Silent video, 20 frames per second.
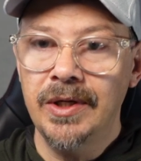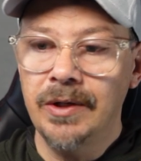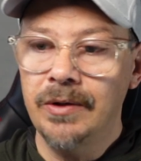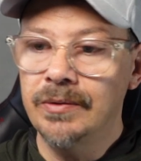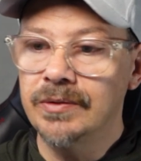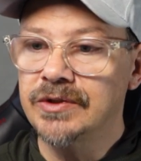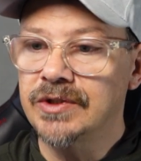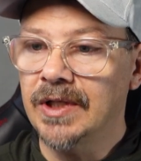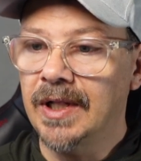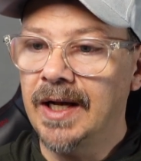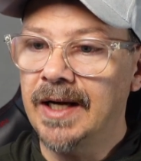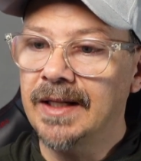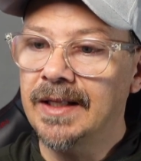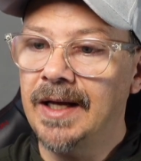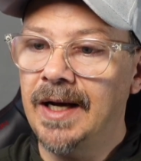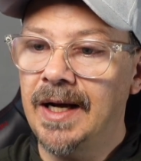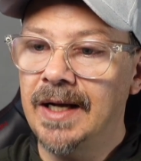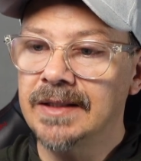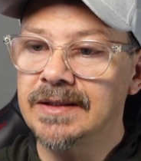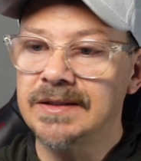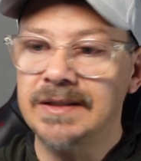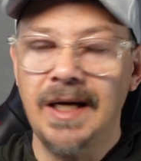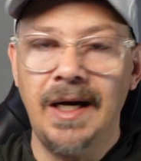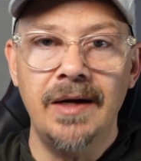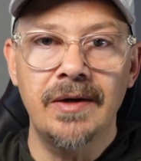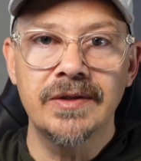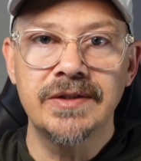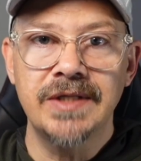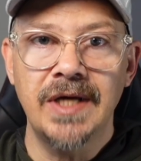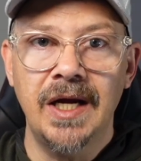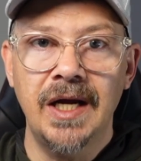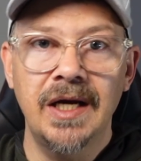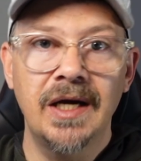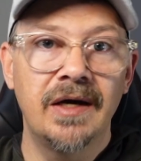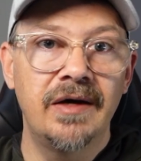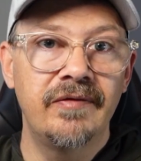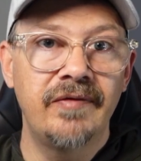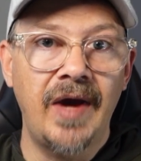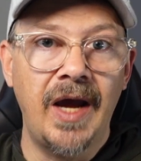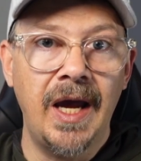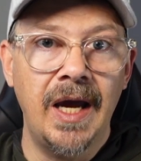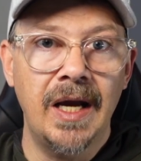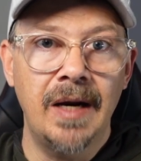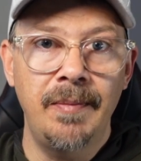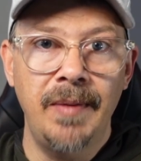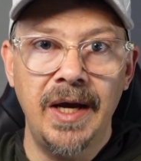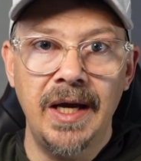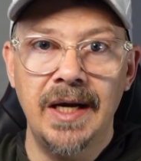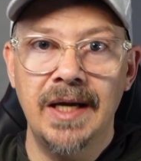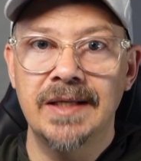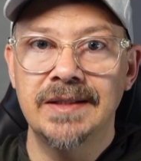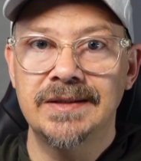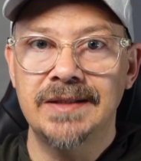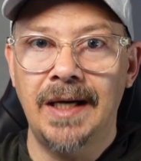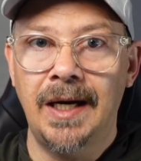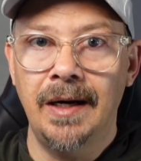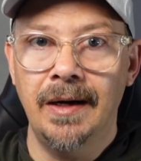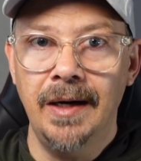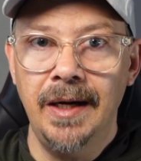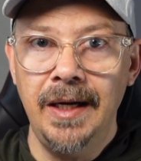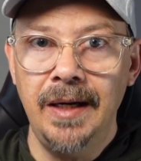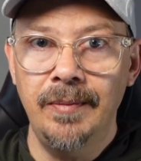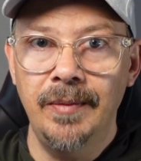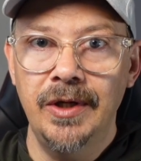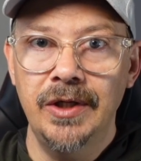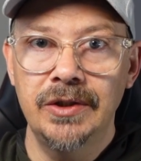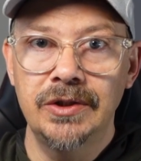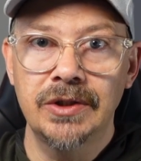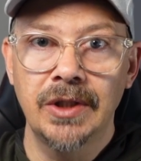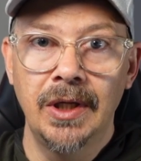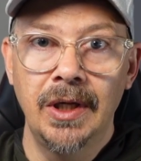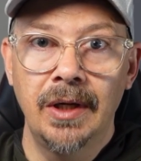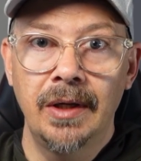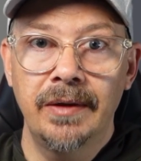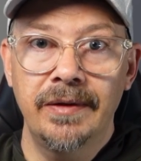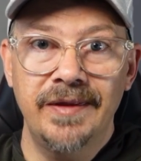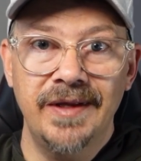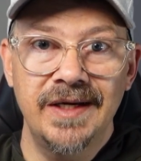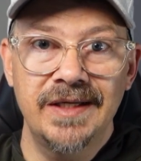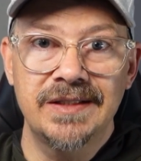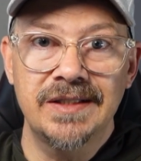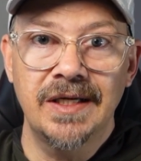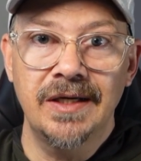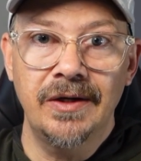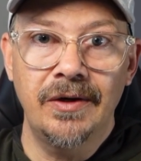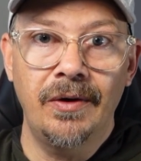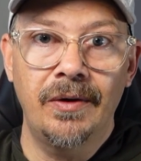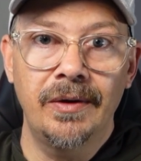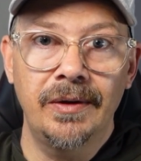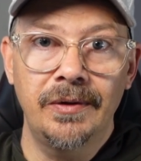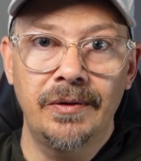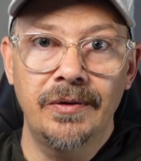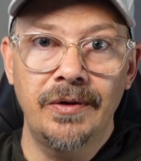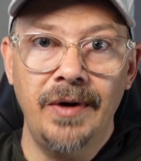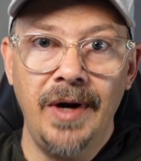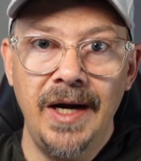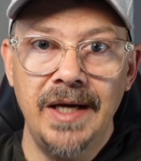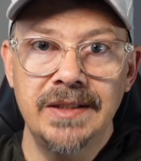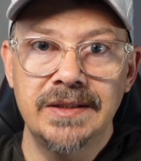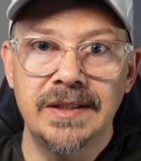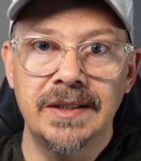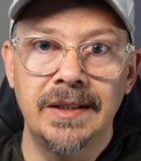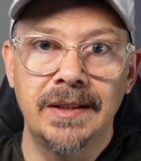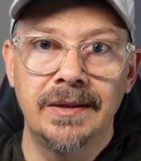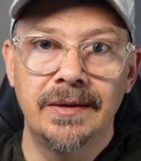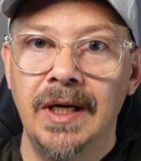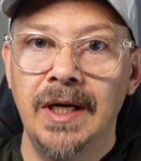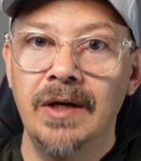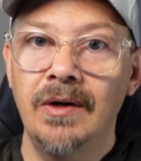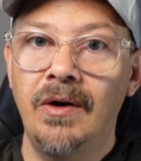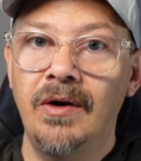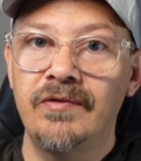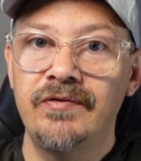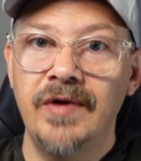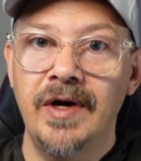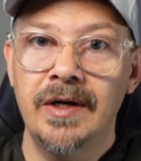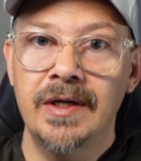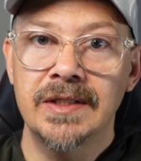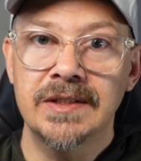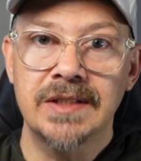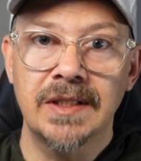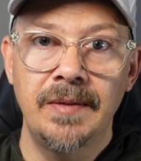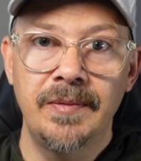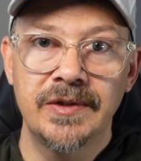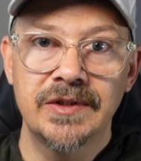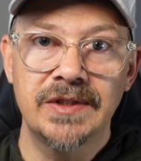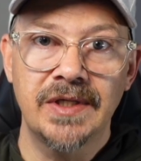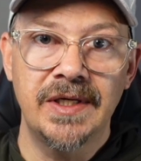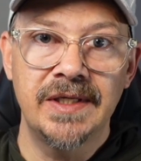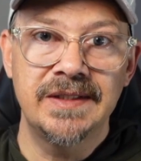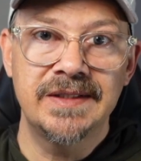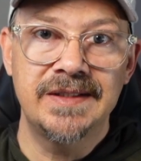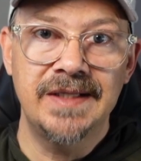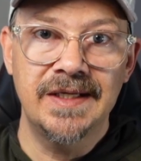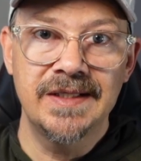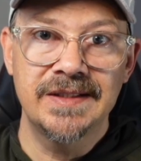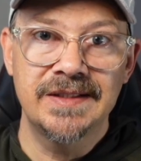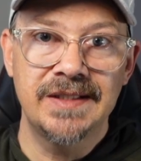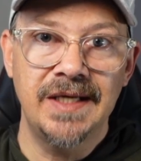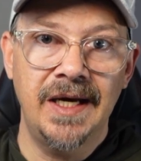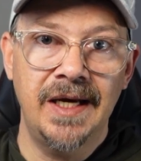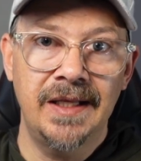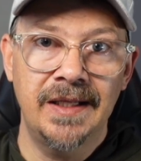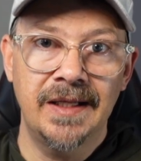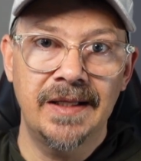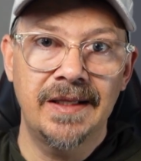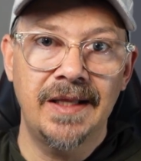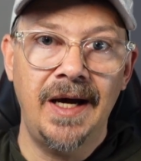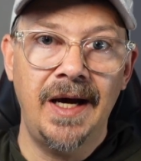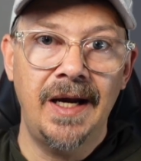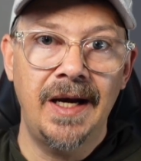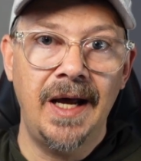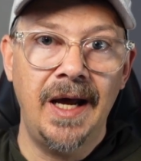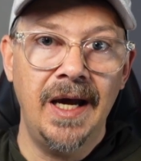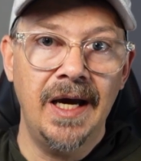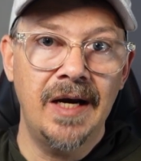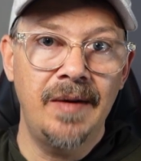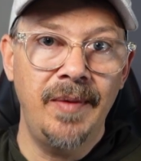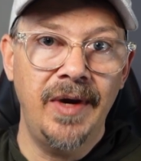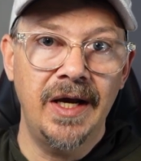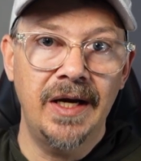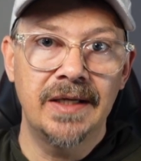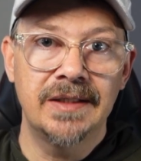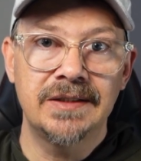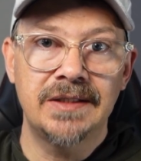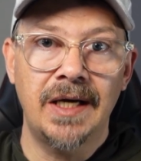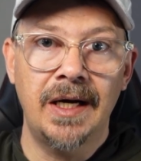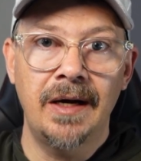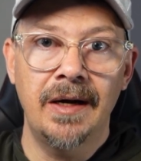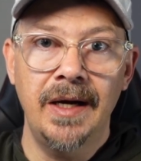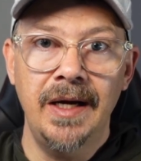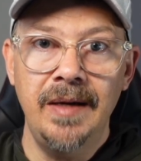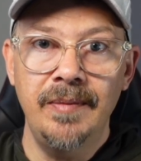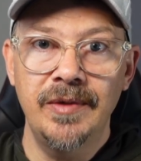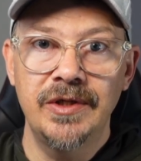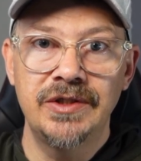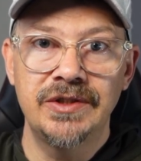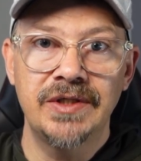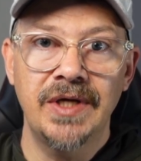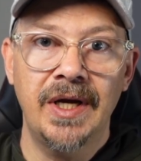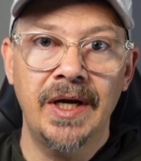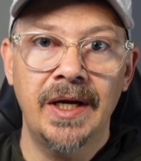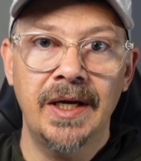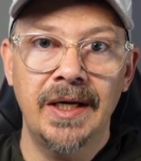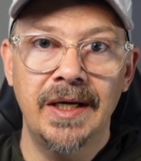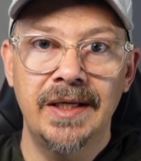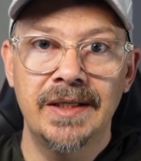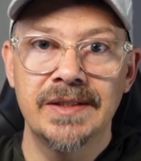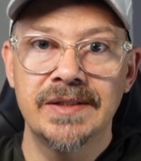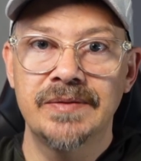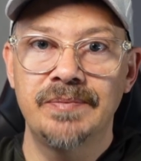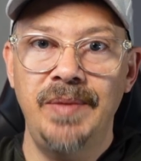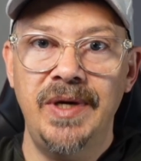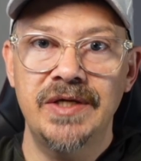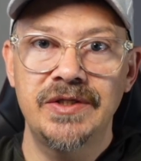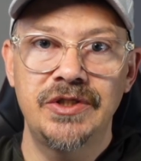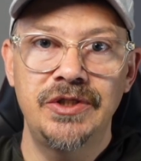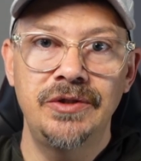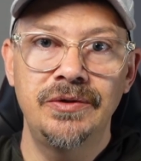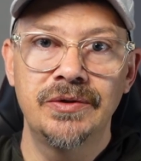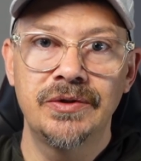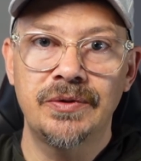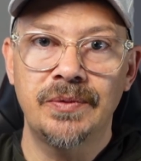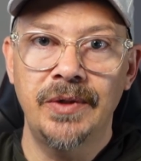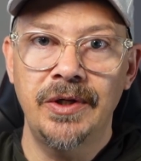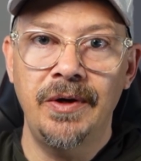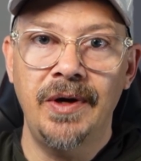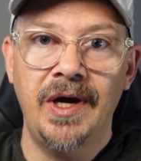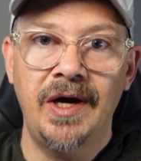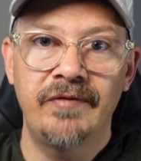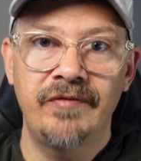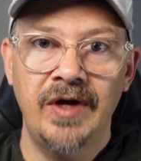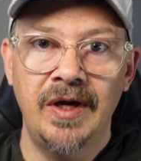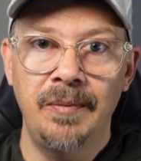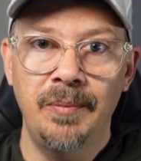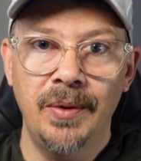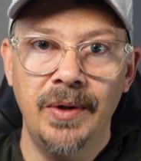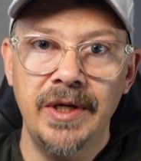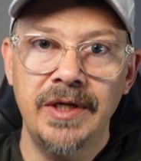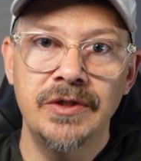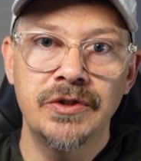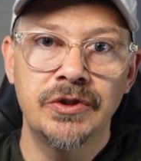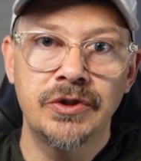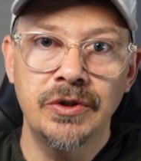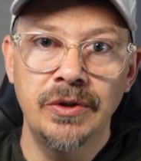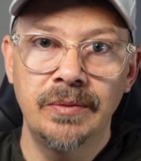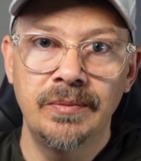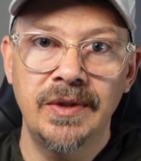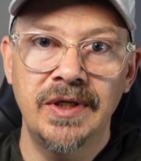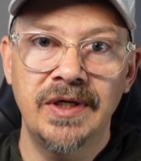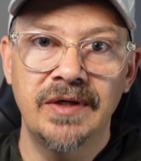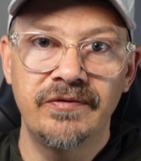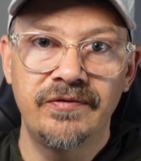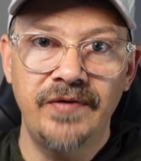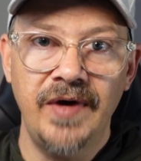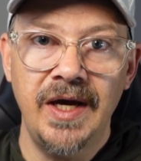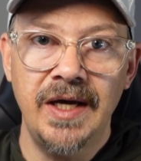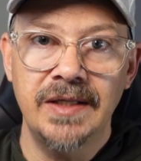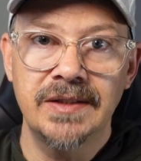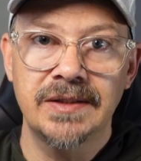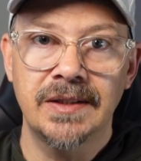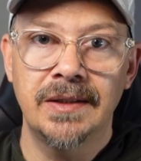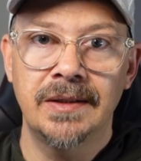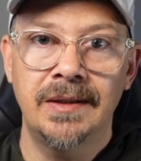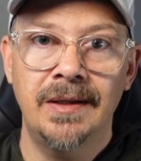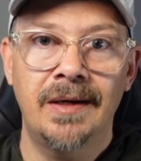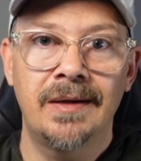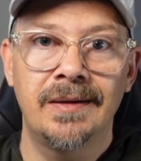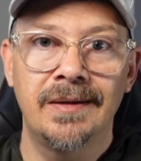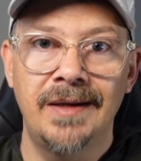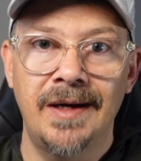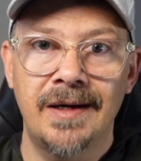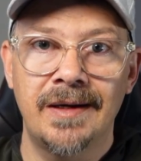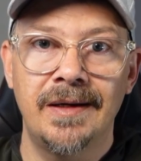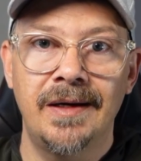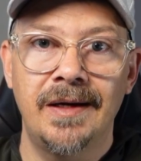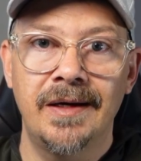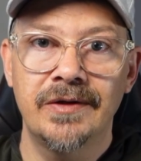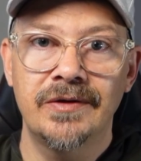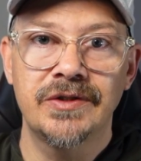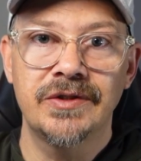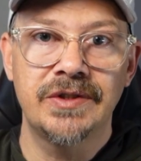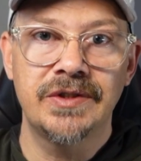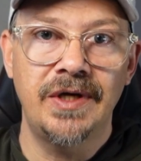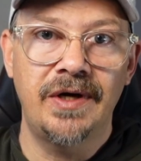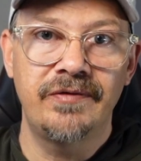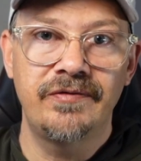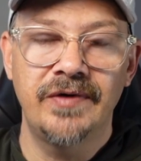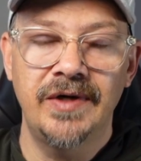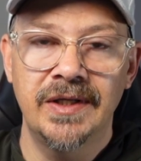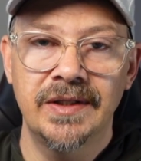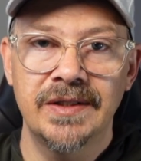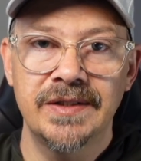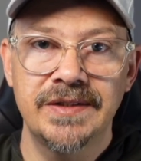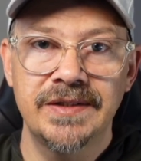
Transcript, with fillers: you select that style setting of animate entire image, things can go a little crazy. In all fairness, LemonSlice does say that that animate entire image setting is best used when you have a pretty zoomed in face and not a lot of other stuff in the